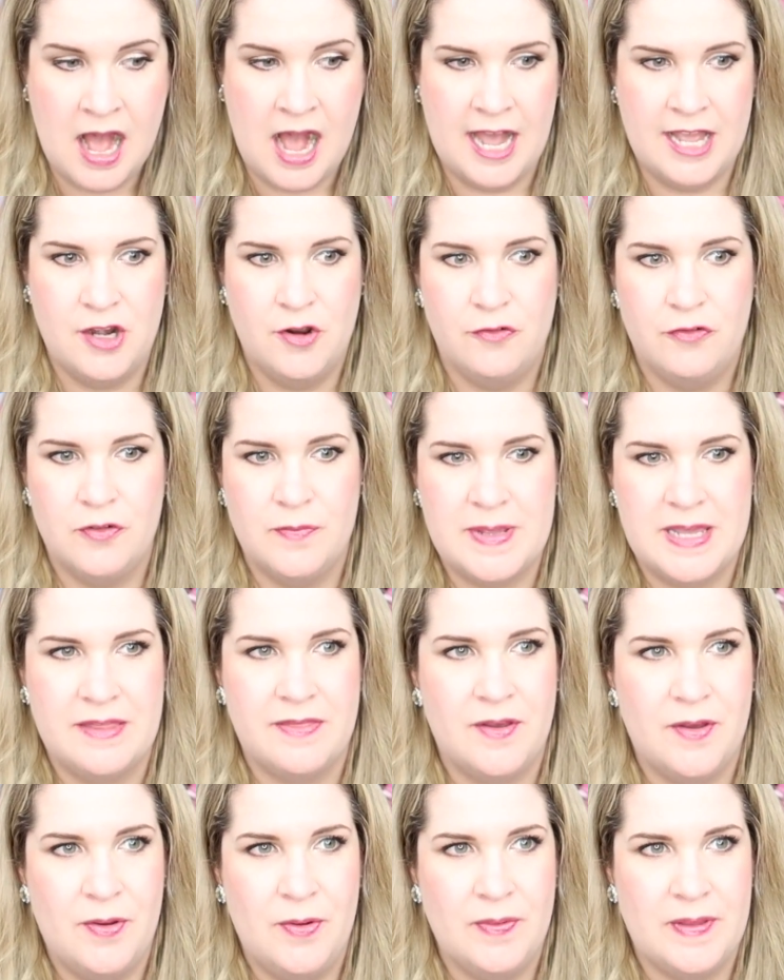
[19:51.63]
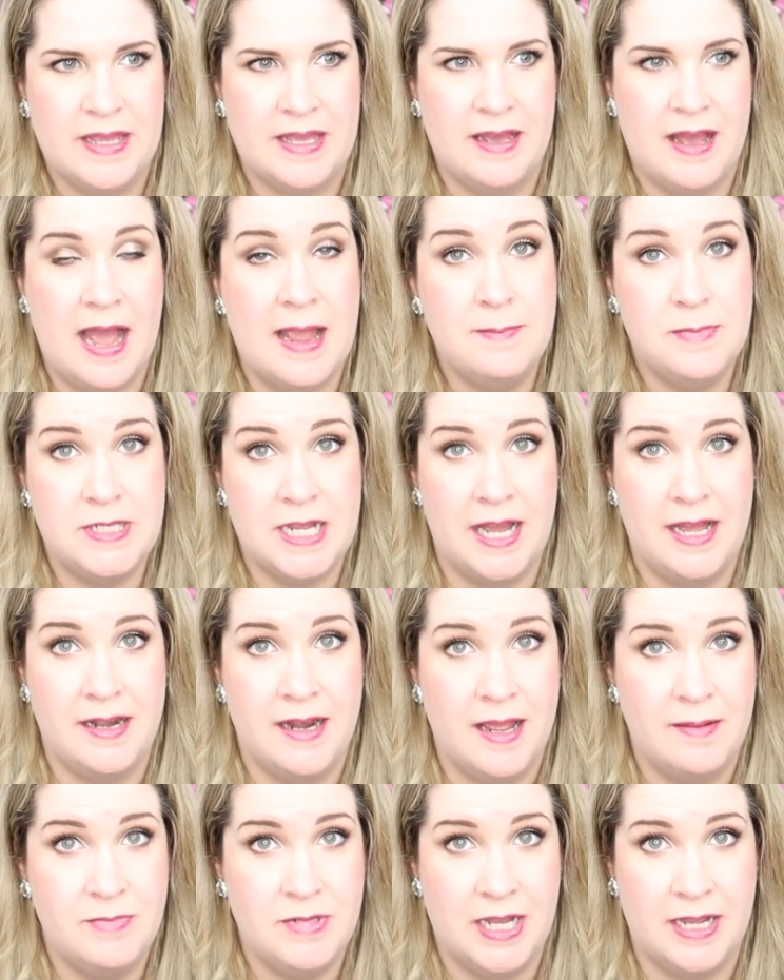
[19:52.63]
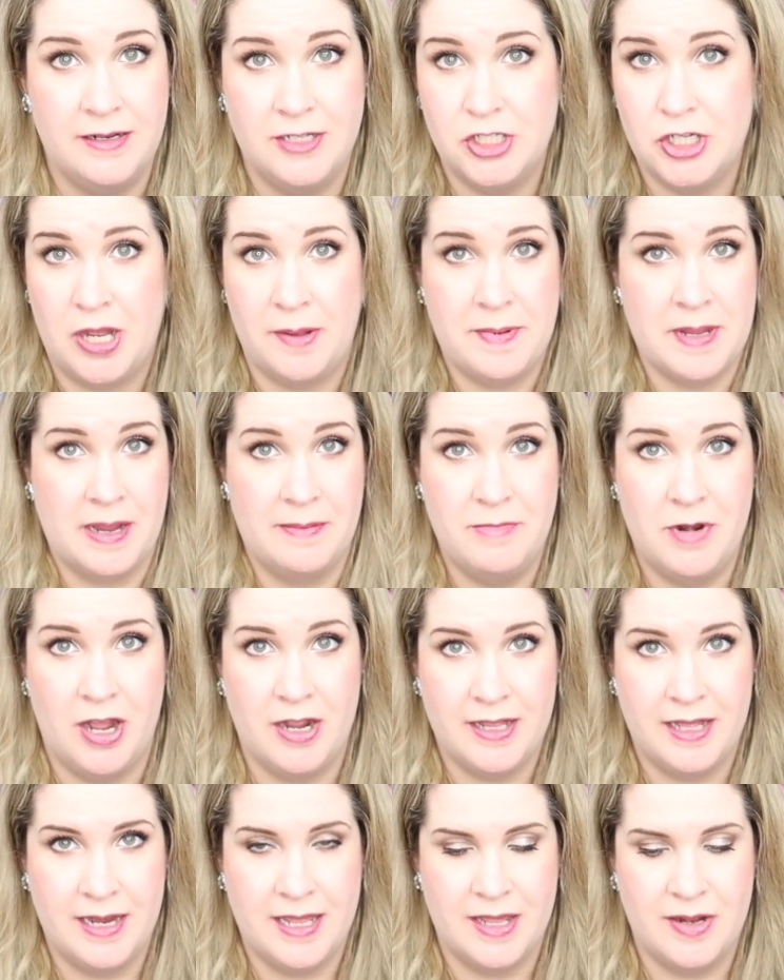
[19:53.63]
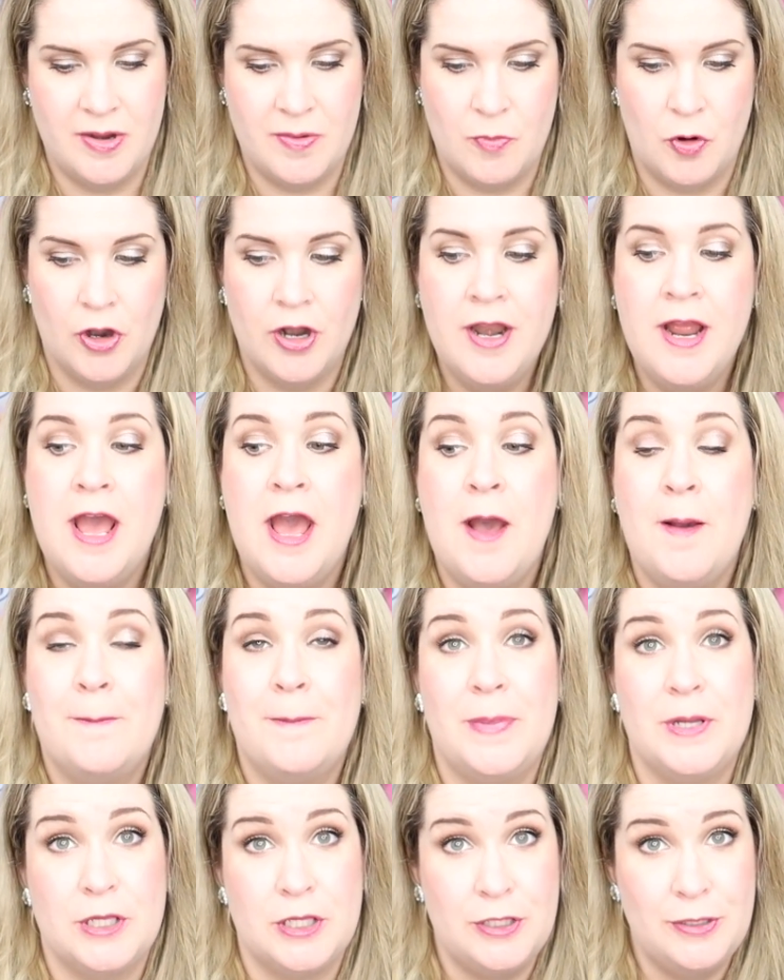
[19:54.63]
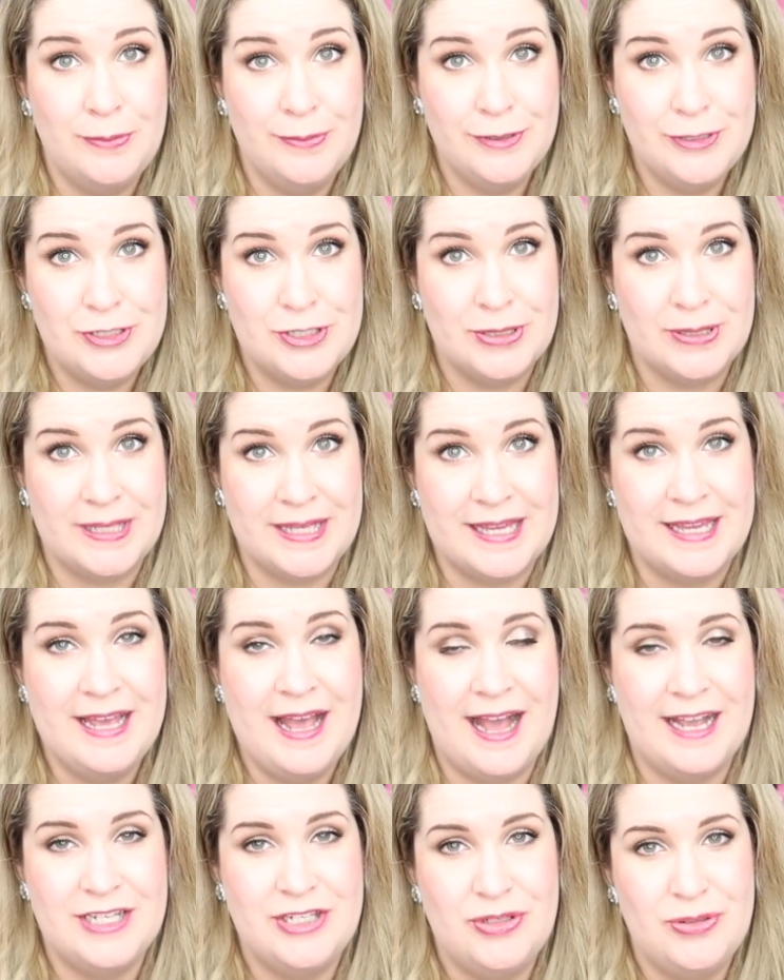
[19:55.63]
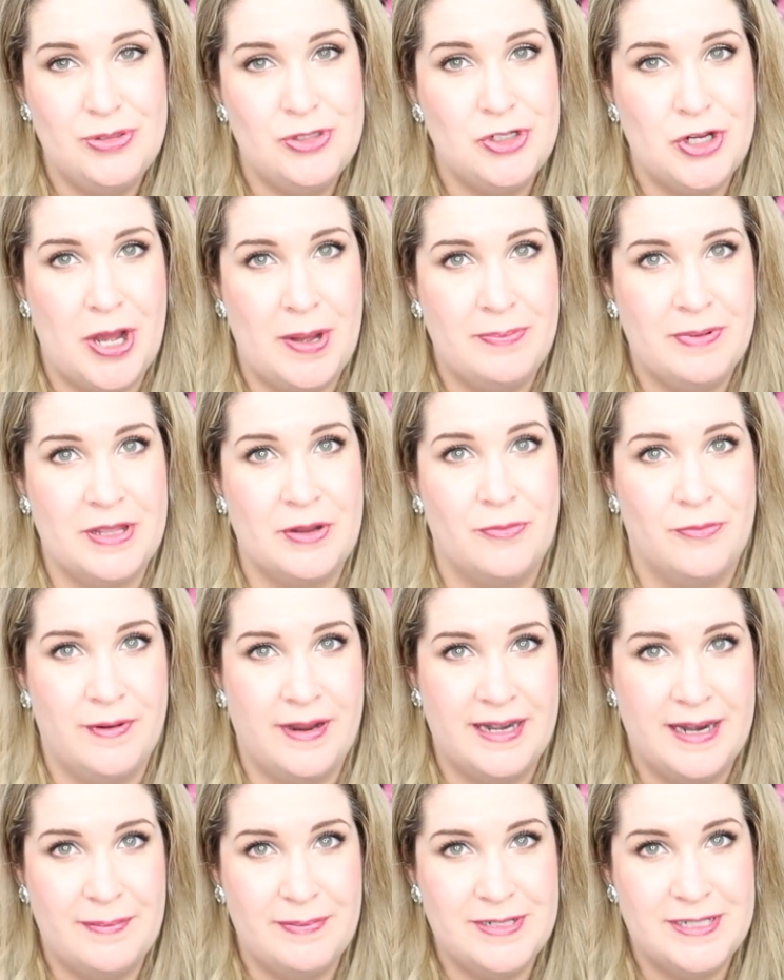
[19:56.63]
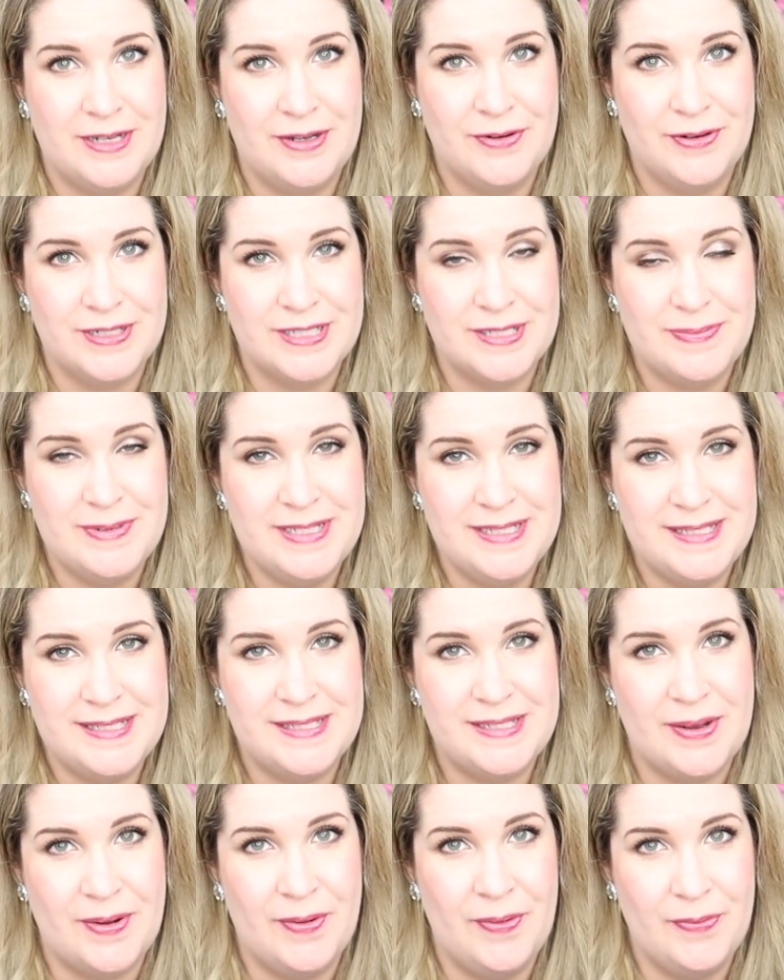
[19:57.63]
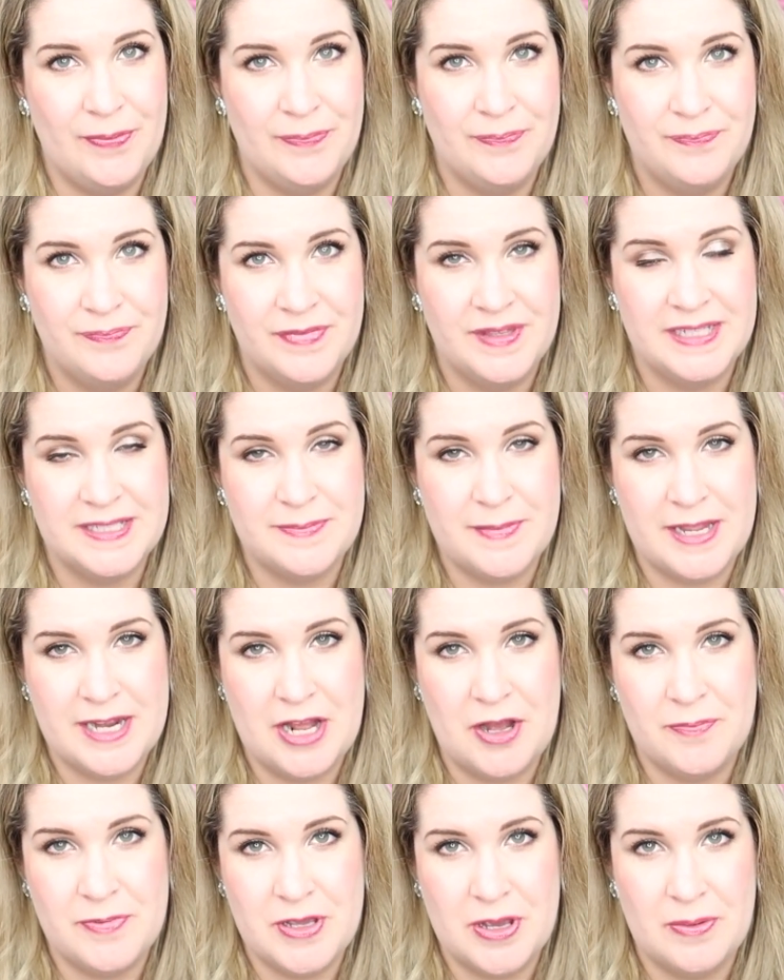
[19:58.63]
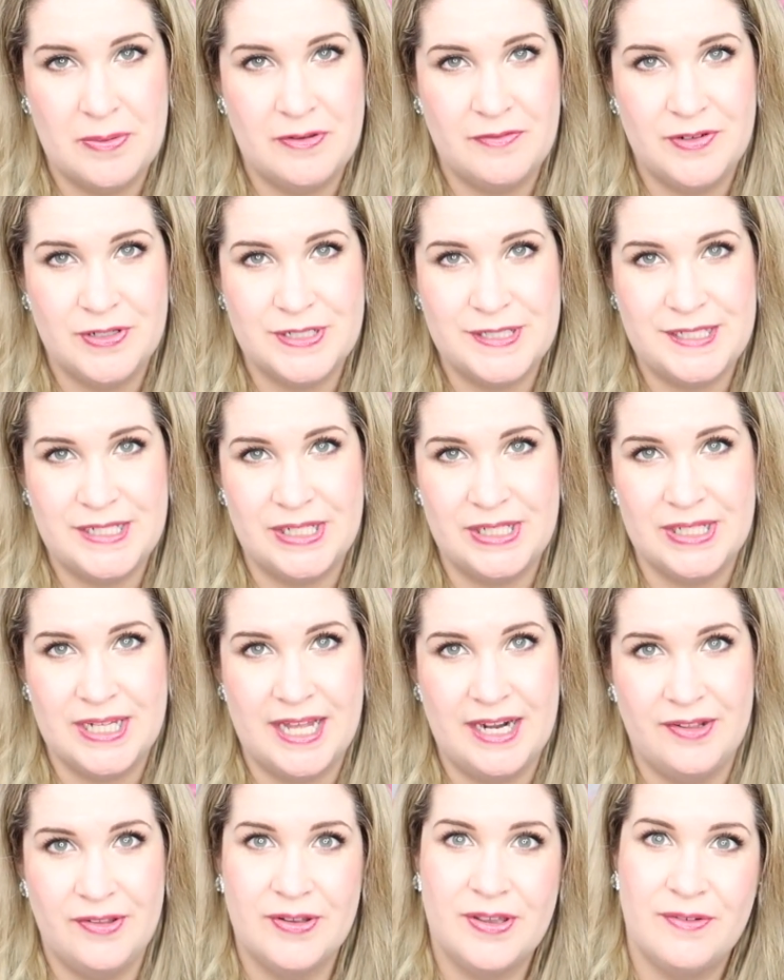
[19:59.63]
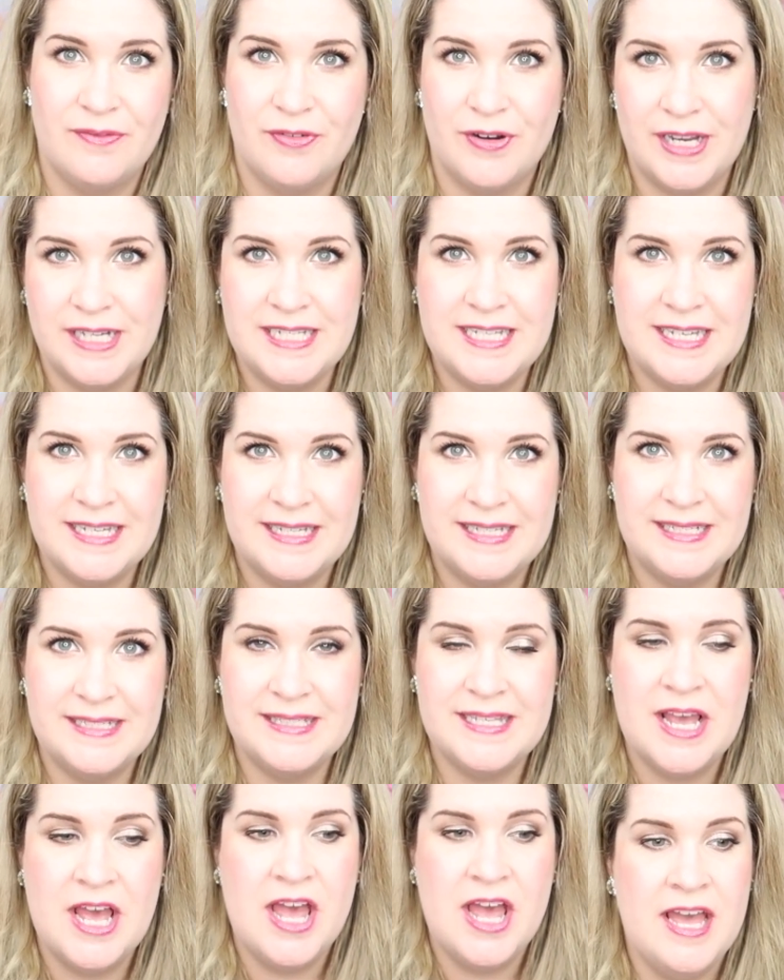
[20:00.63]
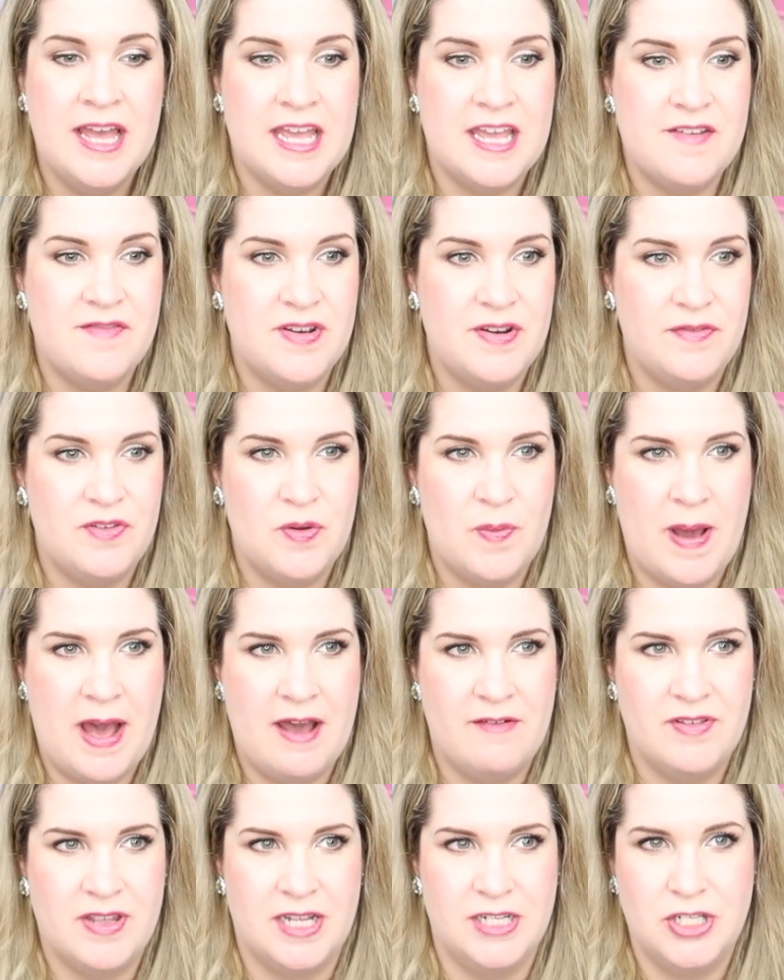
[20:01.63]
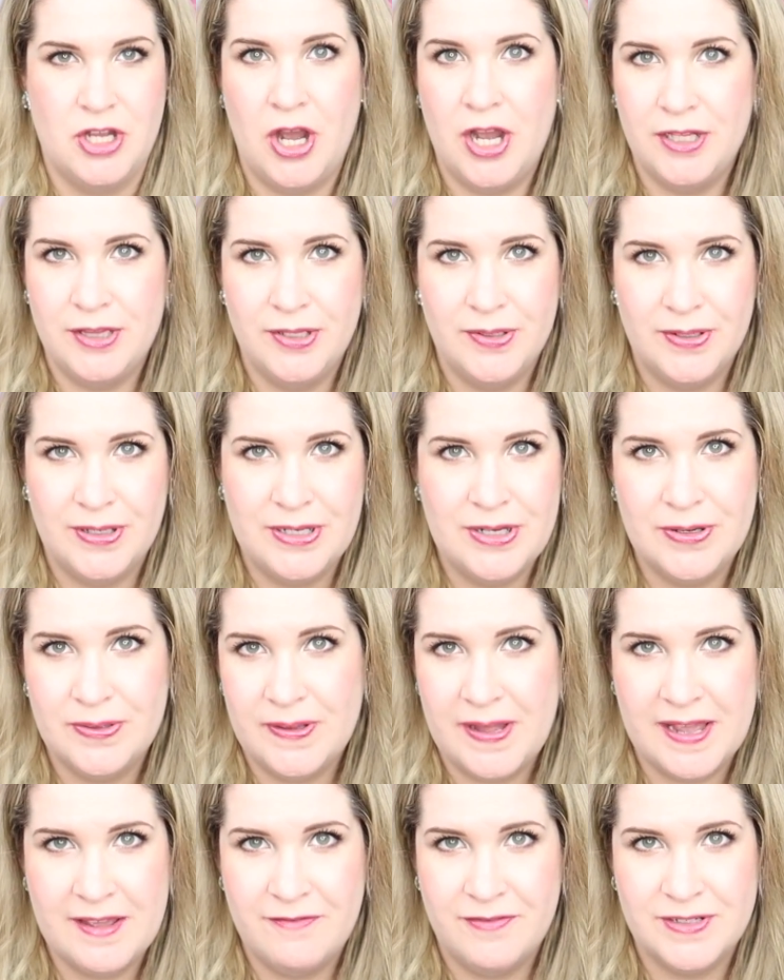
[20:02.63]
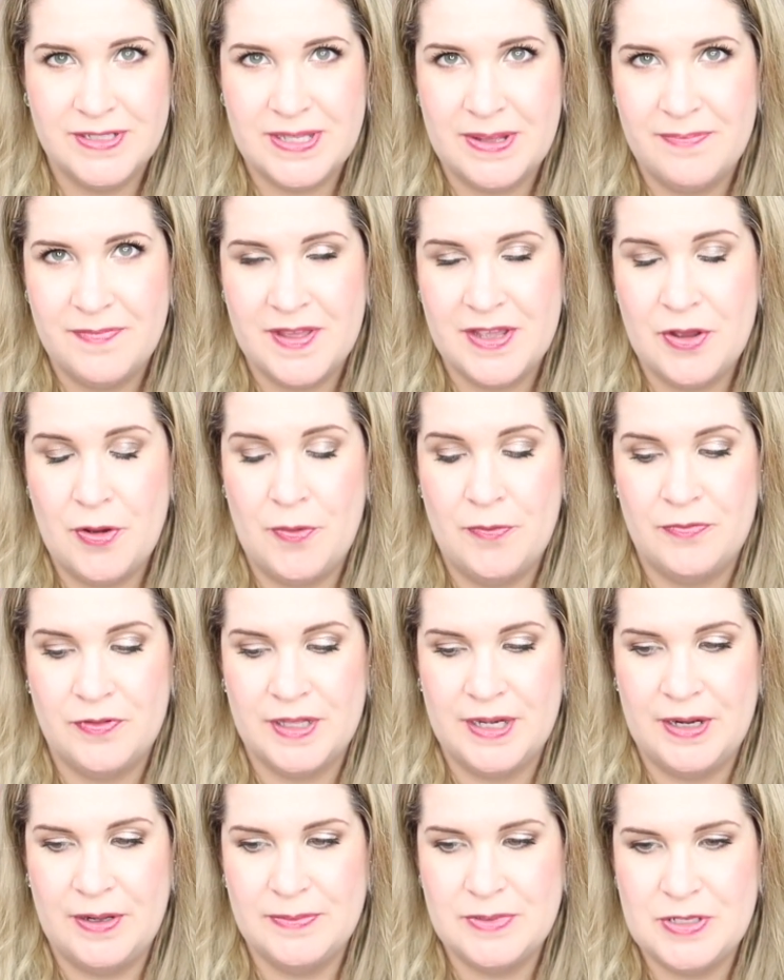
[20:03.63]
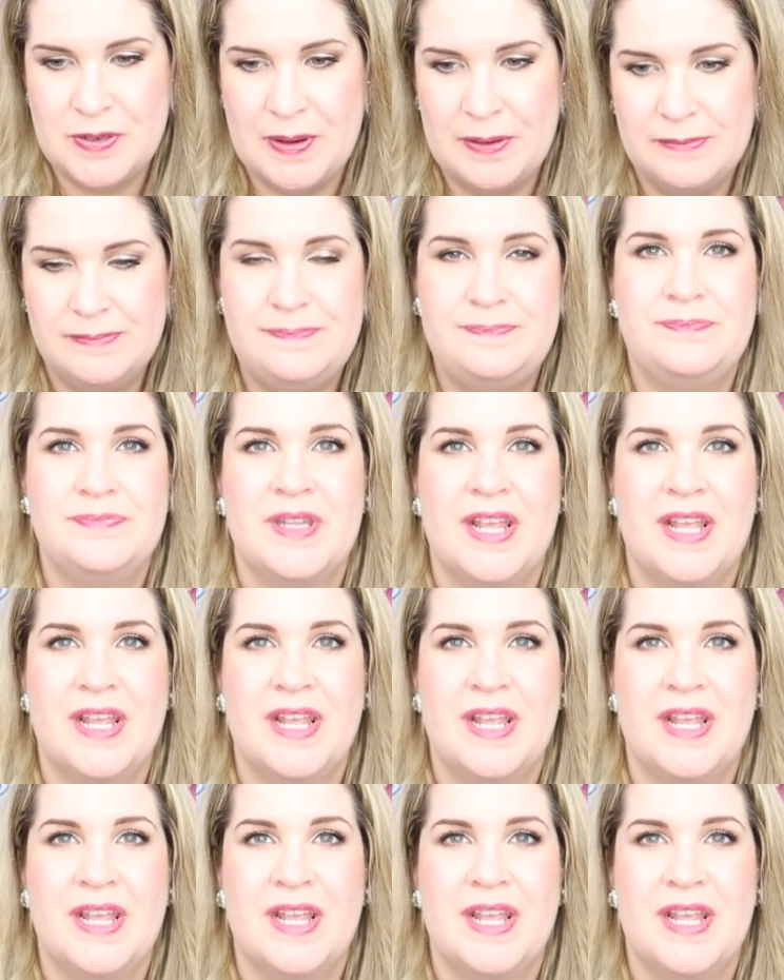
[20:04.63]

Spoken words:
I know for me though, like, I'm done shopping. I'm not getting any more. But usually I do shop like right up until Christmas, so this might help you out if you're still kind of looking for ideas. Even if you have like a toddler in your life or something, hopefully it helped you out.